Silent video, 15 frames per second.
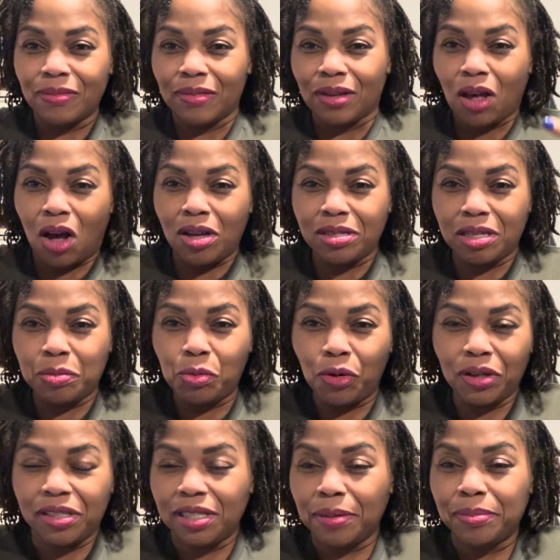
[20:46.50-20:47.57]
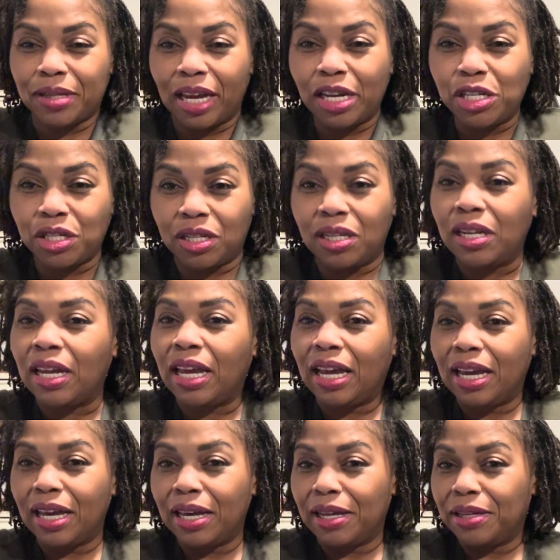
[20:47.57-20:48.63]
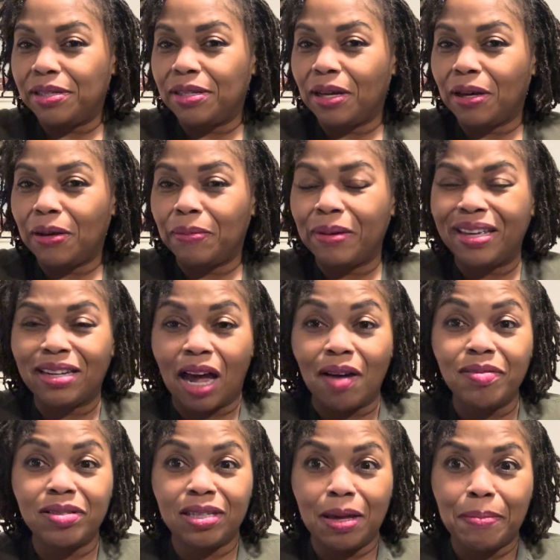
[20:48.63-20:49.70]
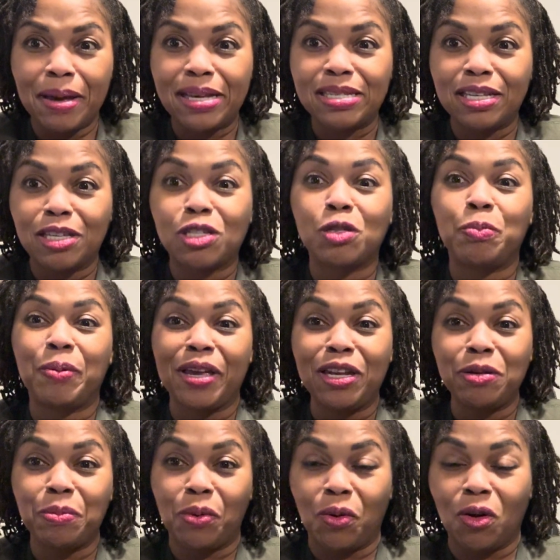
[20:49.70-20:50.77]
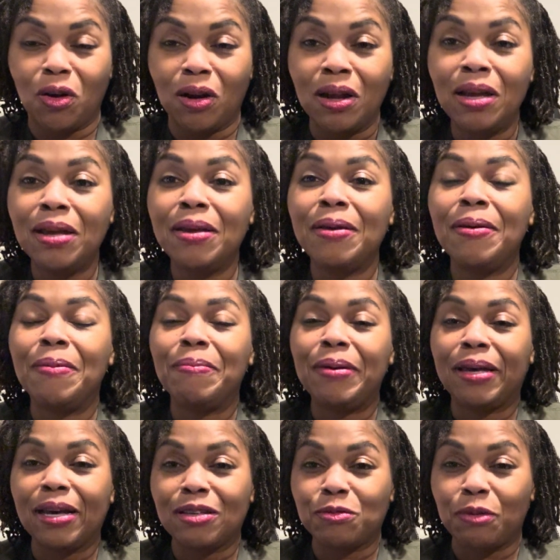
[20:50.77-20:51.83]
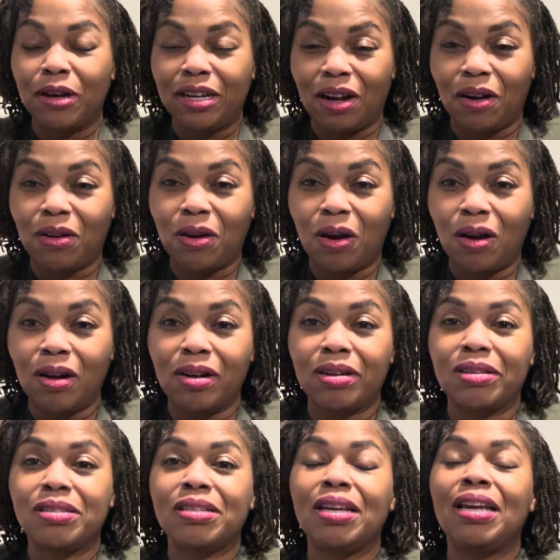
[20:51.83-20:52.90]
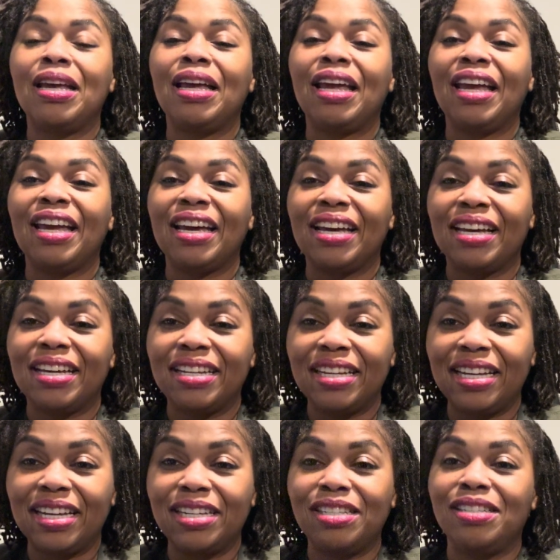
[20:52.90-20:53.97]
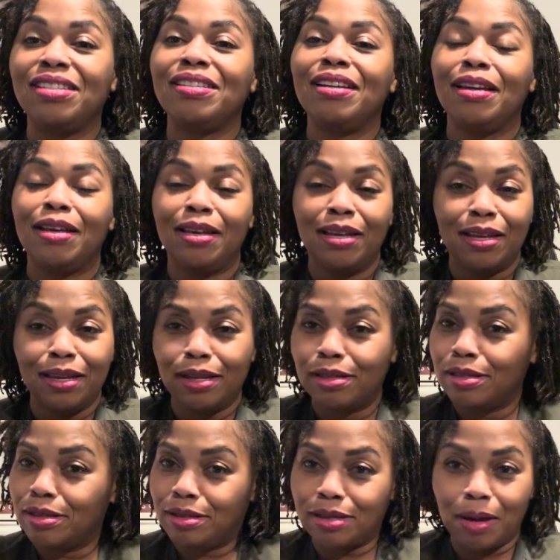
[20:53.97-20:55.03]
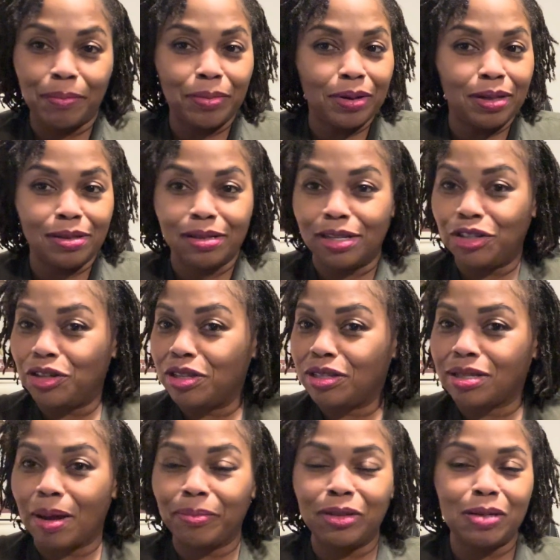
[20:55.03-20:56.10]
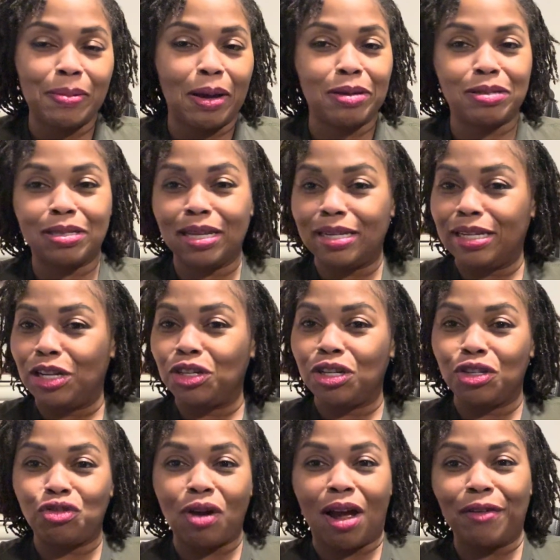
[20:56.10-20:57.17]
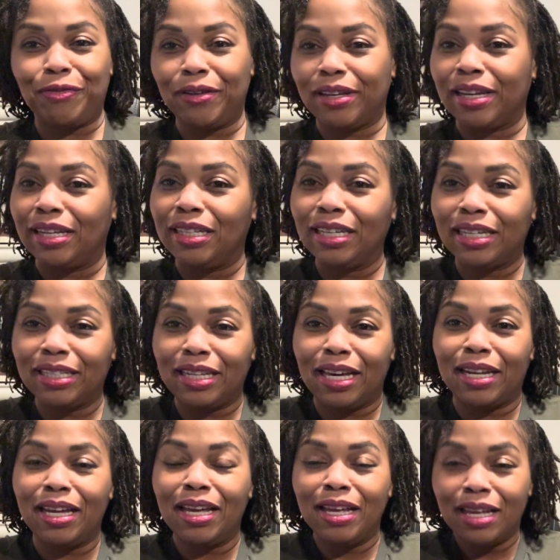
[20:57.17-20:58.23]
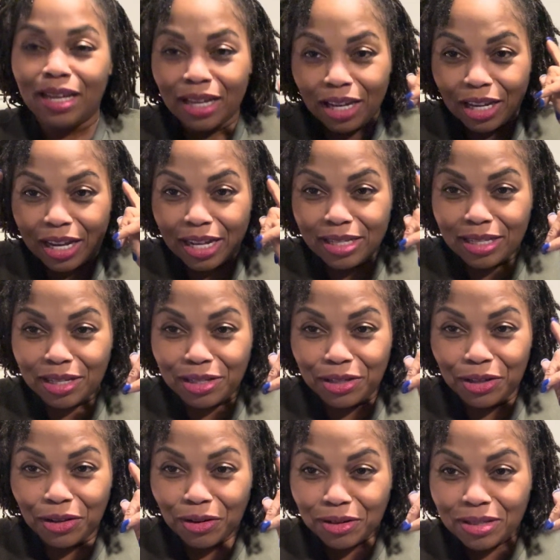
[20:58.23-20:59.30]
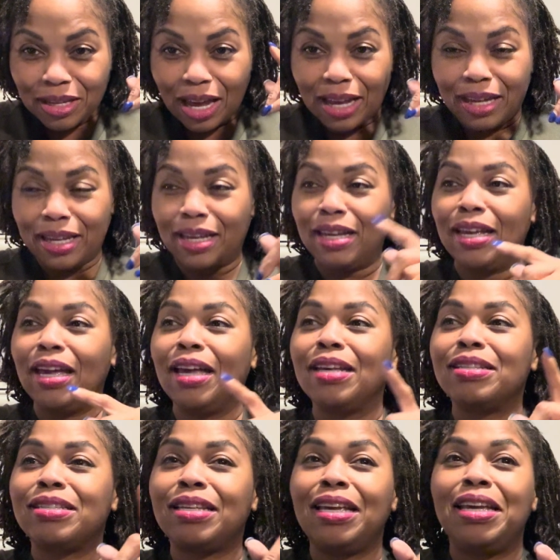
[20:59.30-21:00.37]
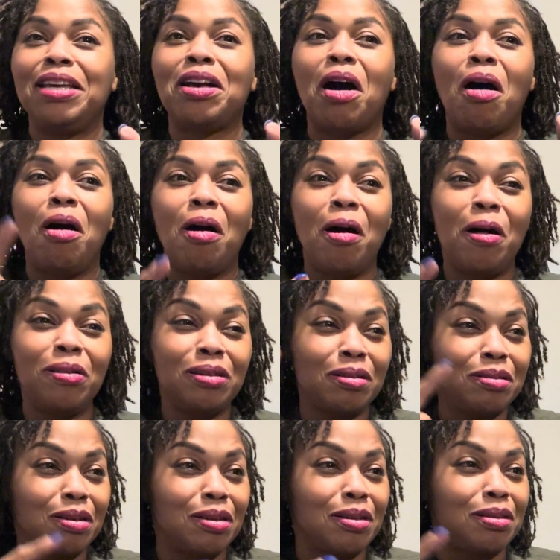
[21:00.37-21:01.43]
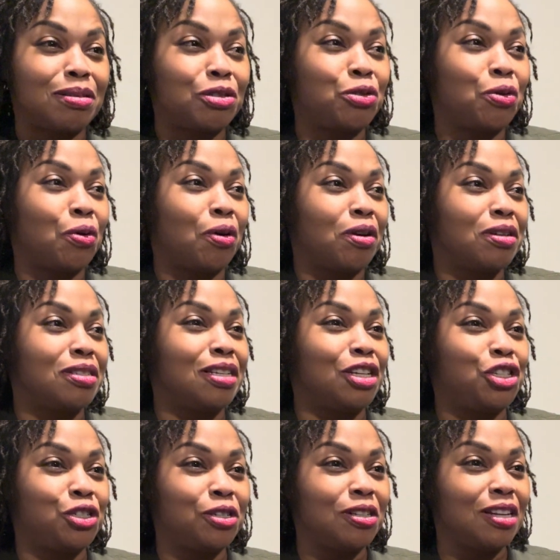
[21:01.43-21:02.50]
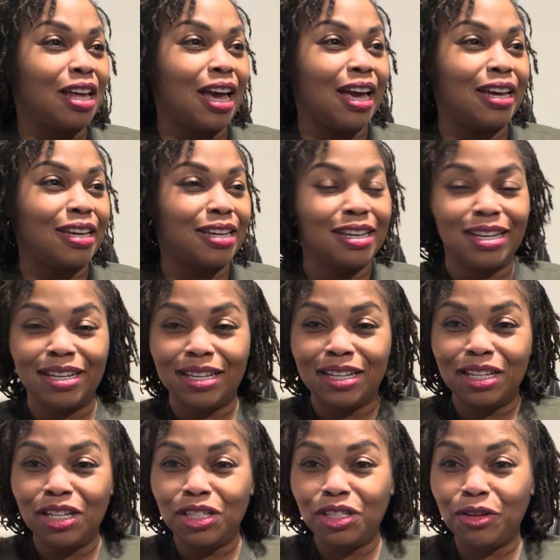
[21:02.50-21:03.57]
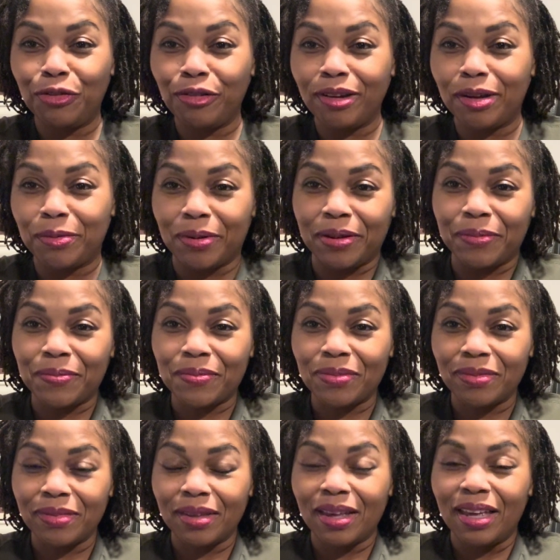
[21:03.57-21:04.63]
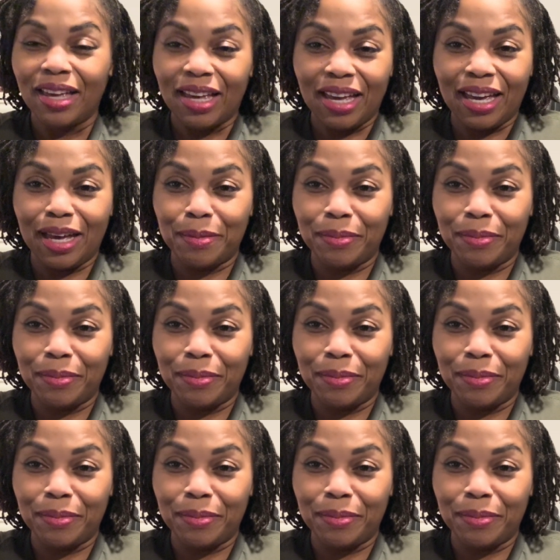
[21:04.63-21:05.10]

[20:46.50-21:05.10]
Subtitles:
causes more temptation, and obviously it makes us spend more because we're in our cars, and it's just something about sitting in the traffic and looking at it gets into your psyche, seeing all of the stores that you like to frequent. And